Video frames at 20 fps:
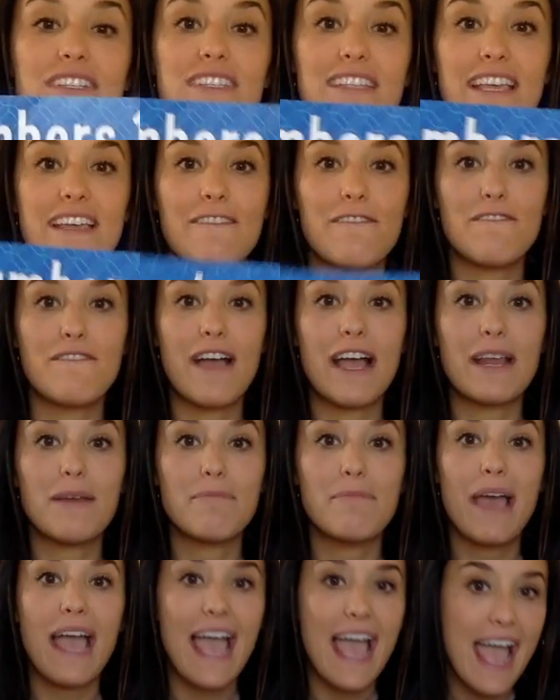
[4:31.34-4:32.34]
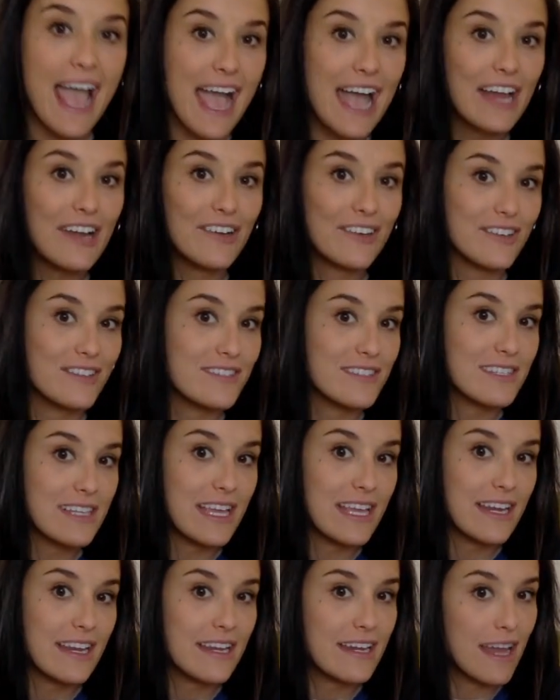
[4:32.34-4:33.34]
can find patterns
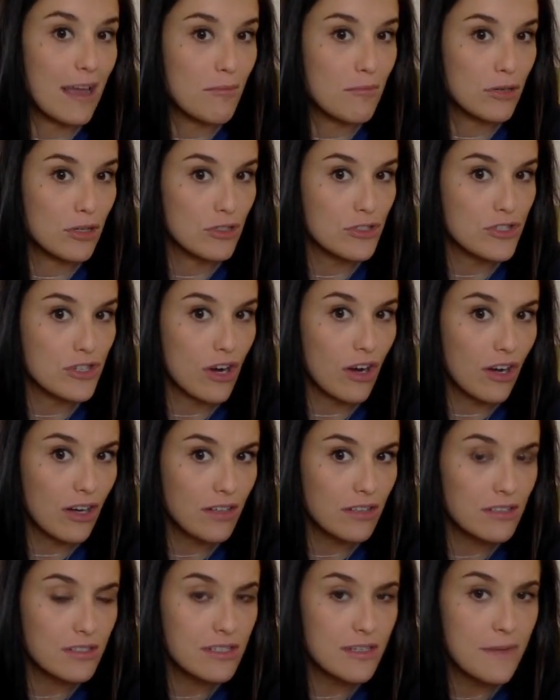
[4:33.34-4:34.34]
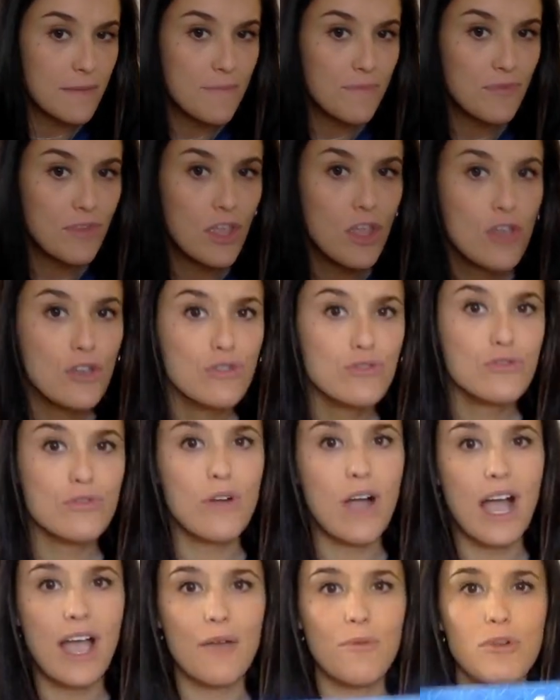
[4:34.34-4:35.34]
in a number chart.
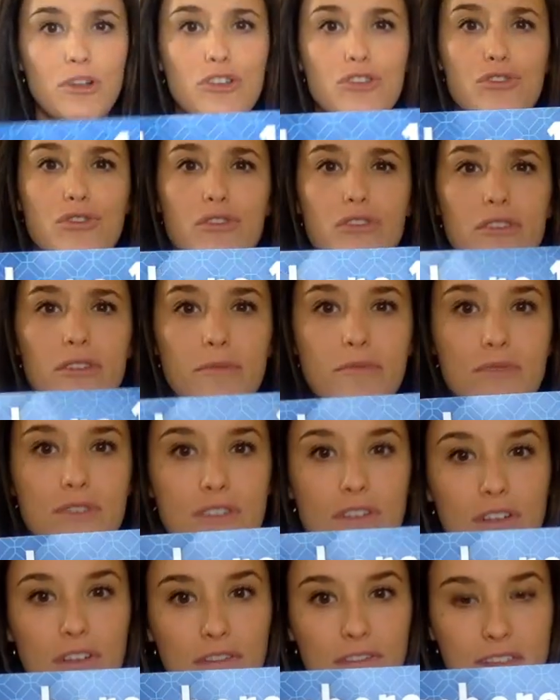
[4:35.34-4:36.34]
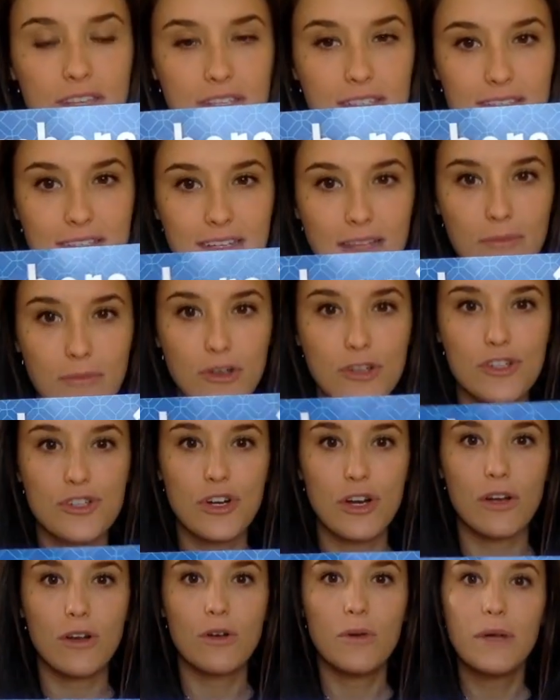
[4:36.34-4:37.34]
So I want you to observe this number
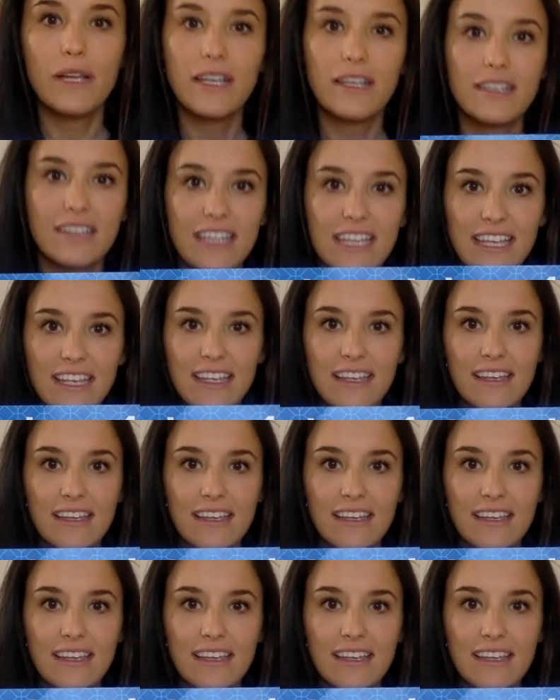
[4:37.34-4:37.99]
chart quickly.